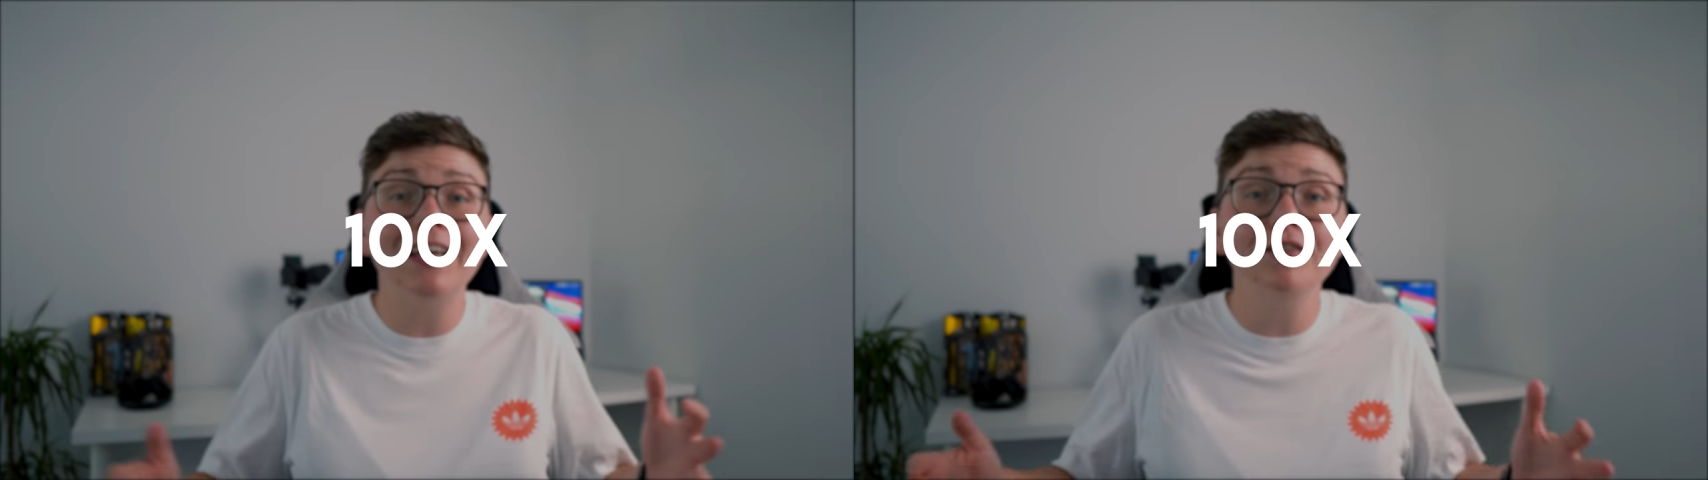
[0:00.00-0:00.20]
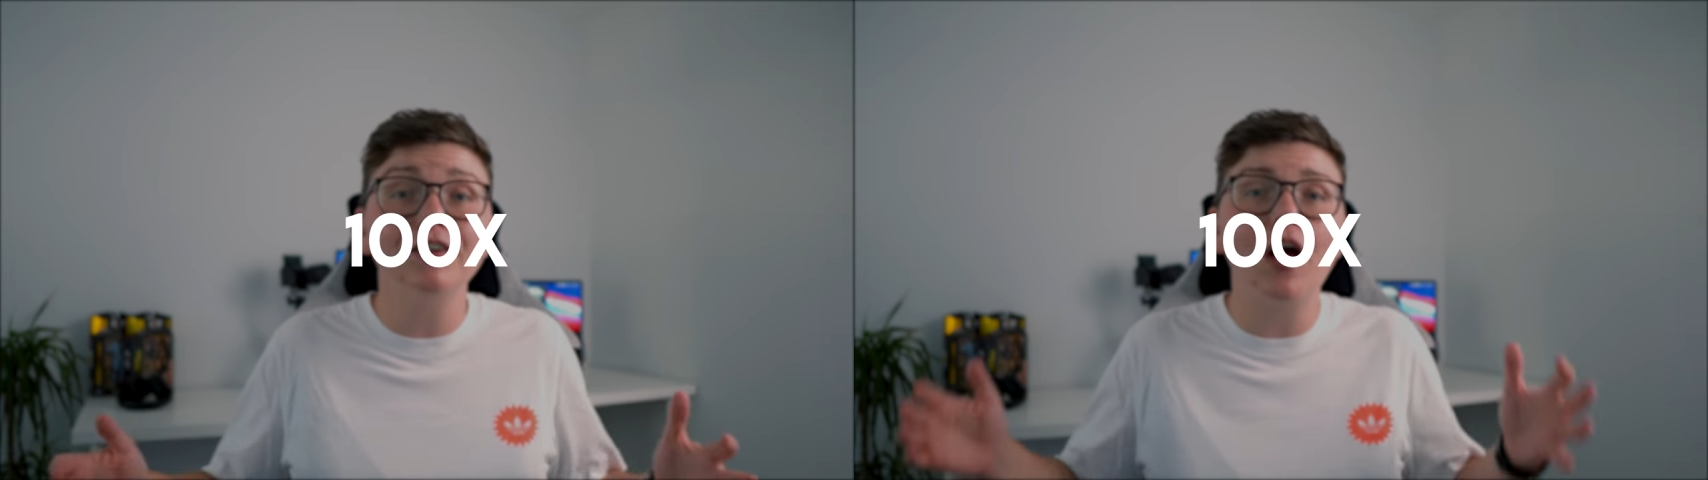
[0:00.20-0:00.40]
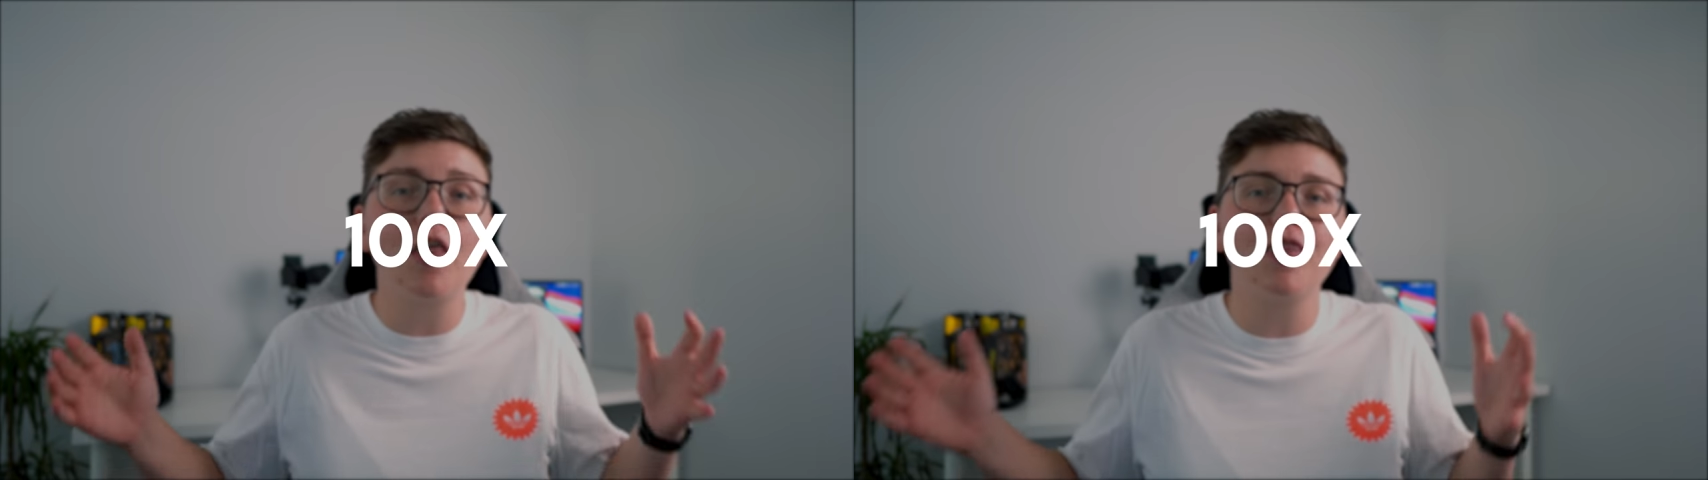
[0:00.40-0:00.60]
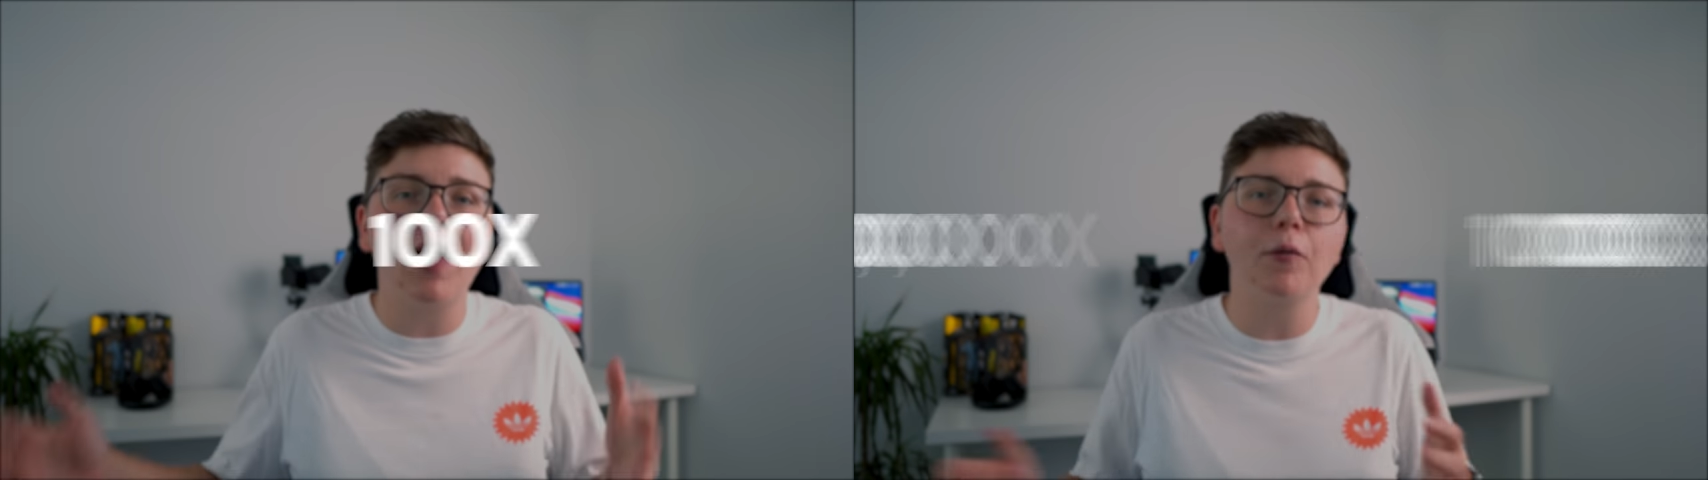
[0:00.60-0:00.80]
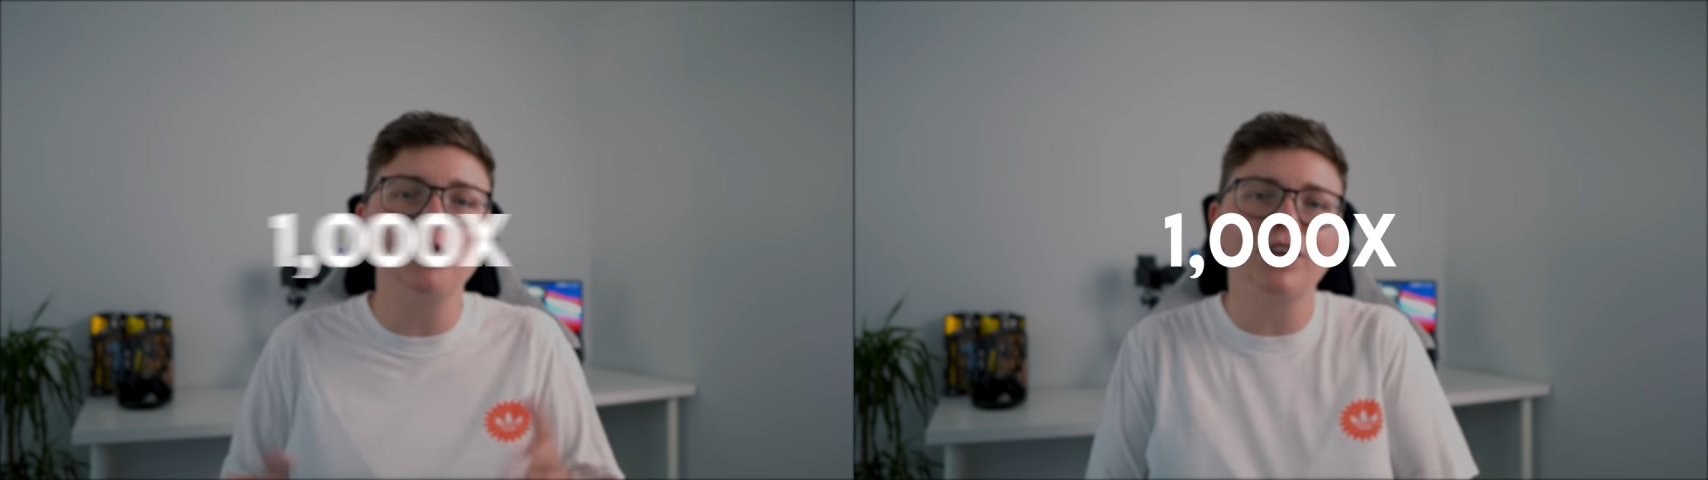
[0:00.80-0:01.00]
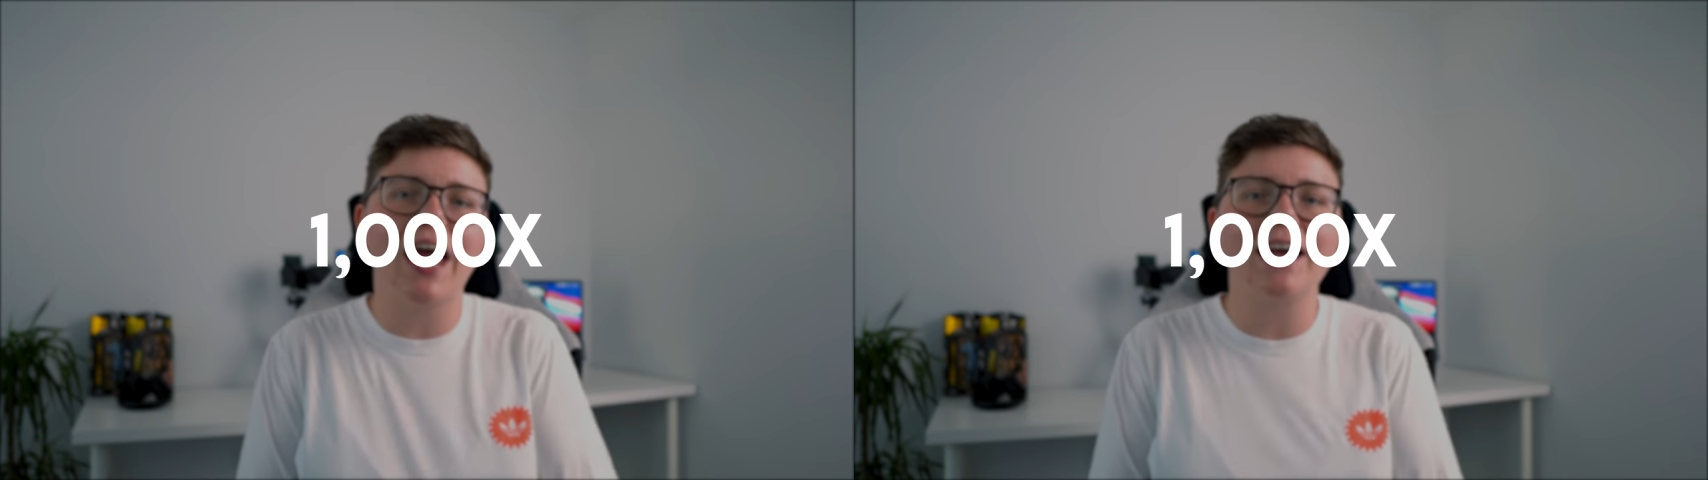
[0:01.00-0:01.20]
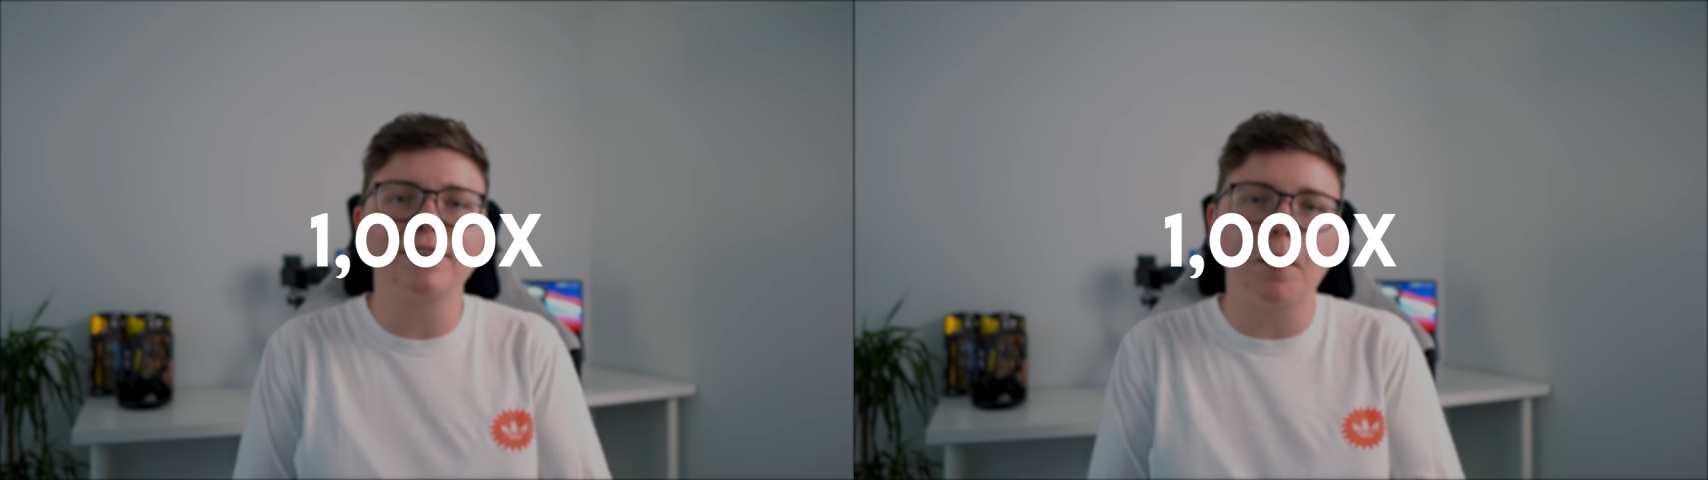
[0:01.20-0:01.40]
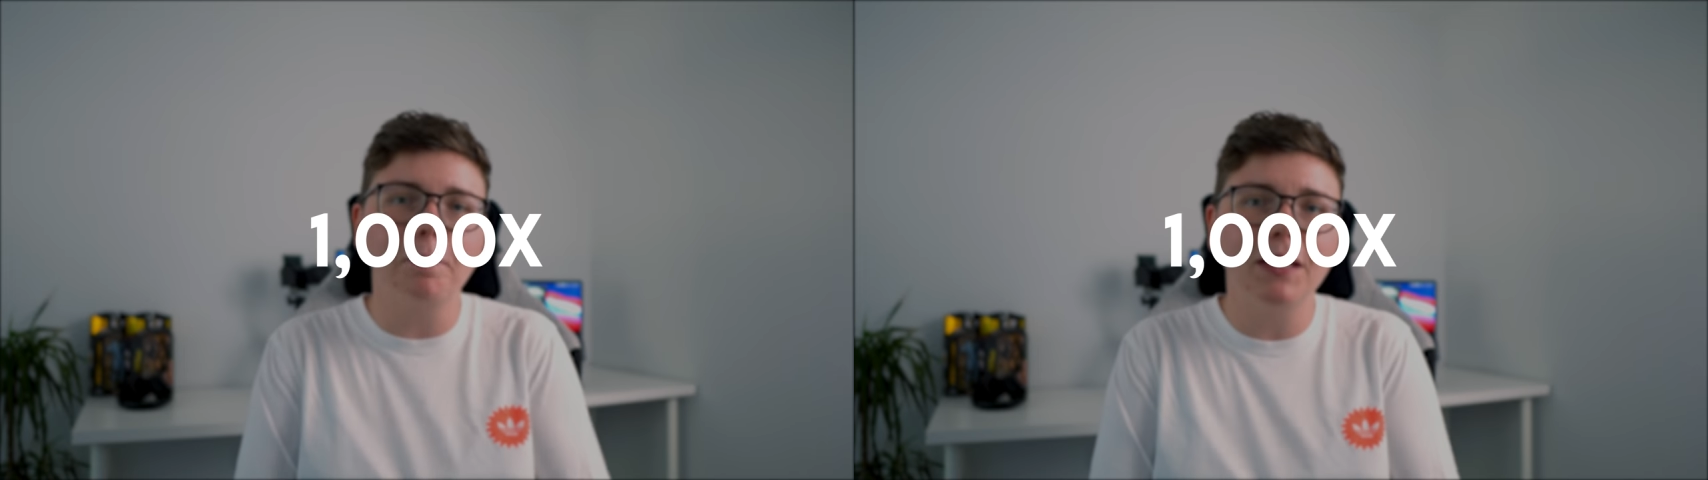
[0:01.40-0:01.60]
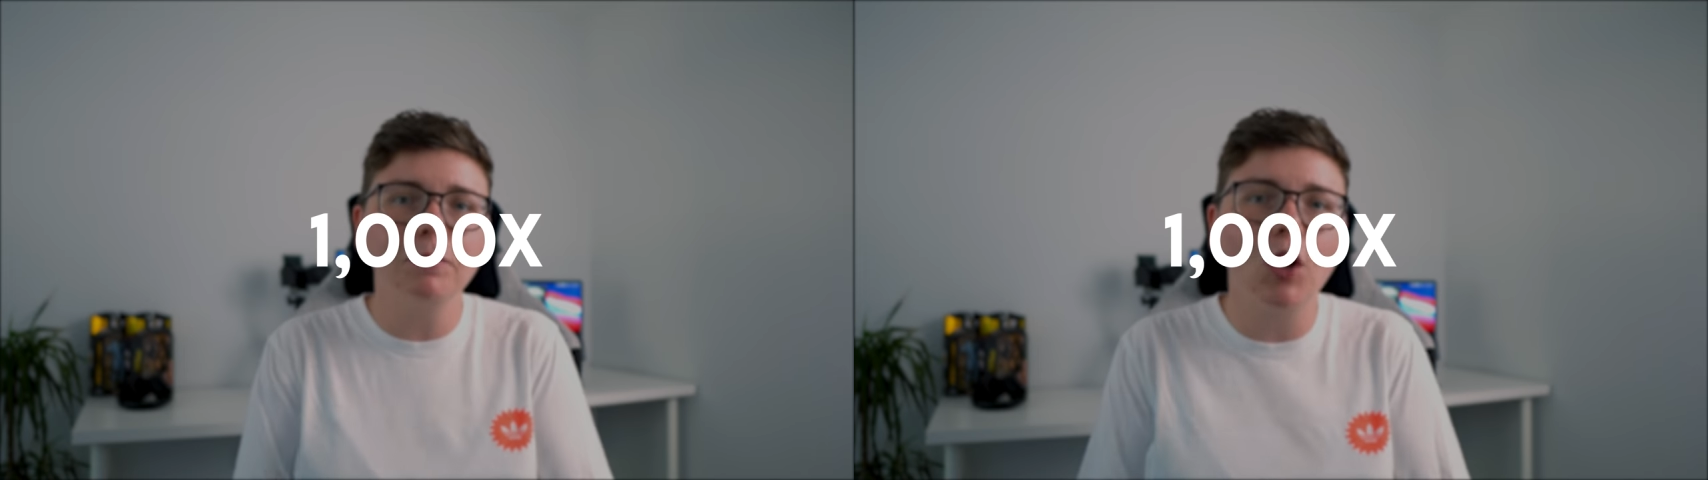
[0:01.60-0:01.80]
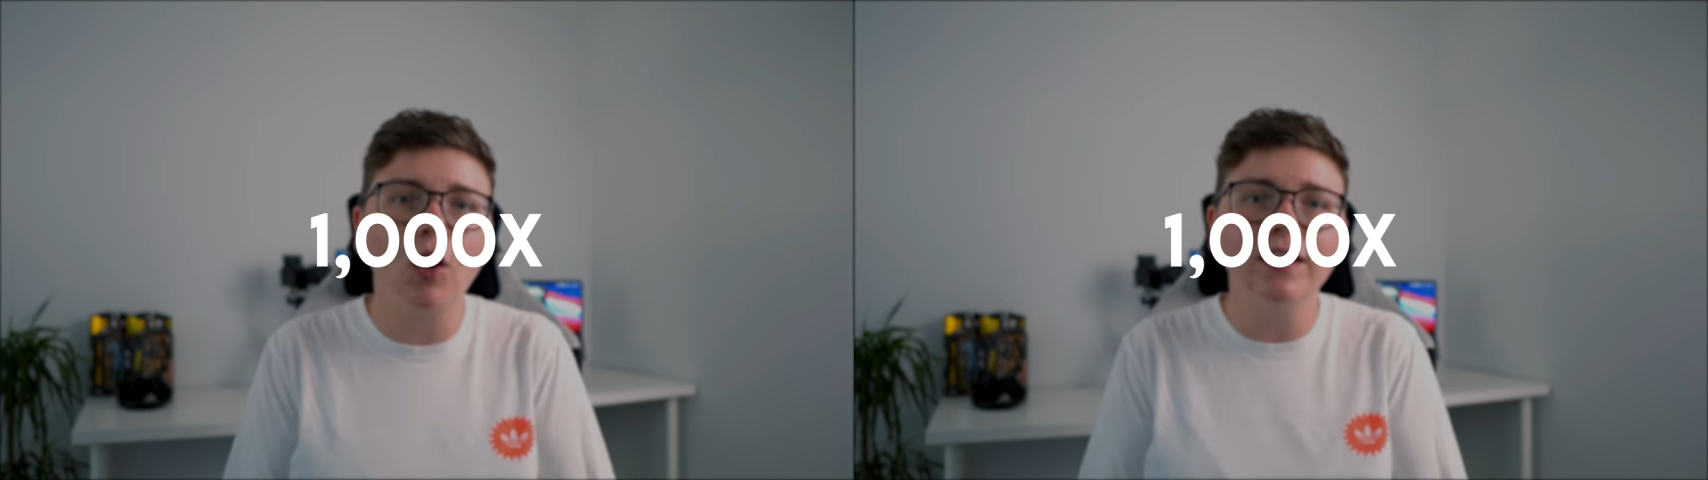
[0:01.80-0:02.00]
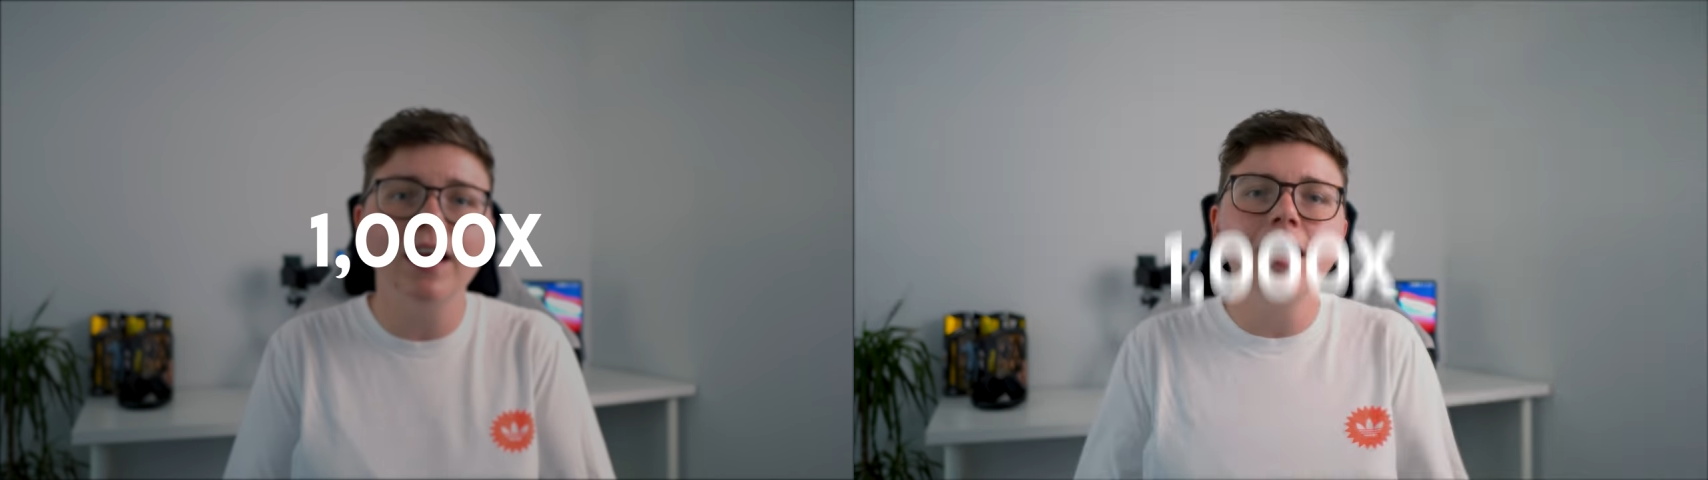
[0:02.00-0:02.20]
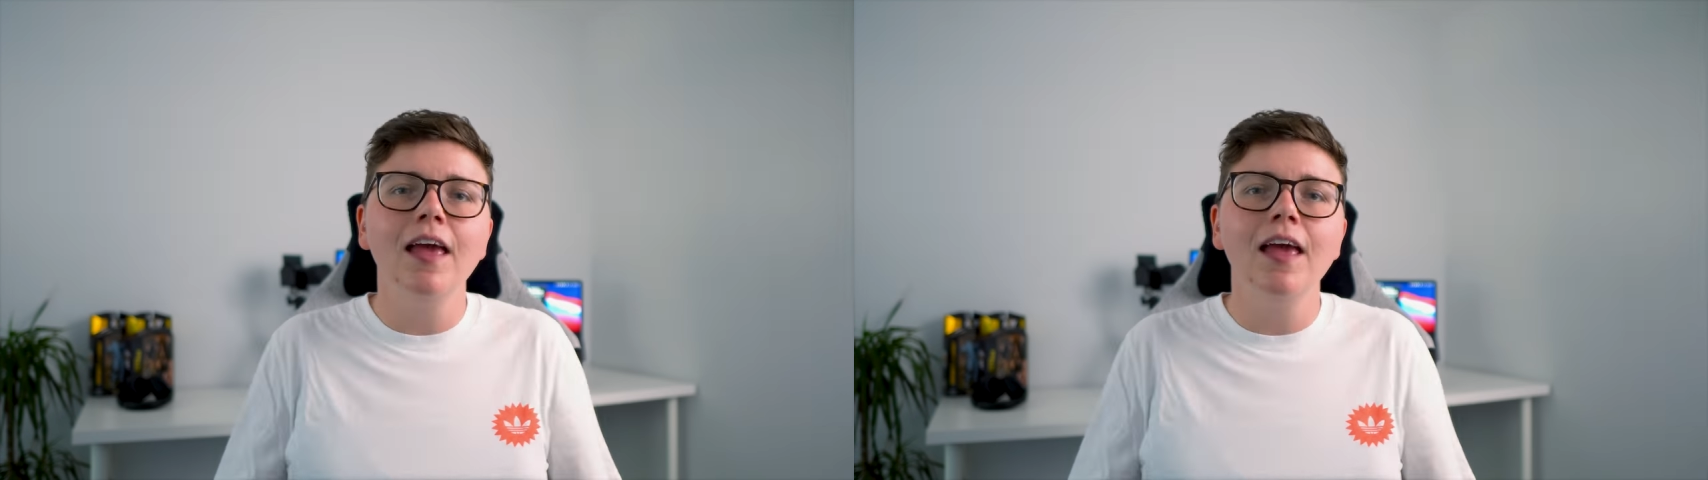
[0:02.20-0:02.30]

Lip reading: even 1000X meme coin.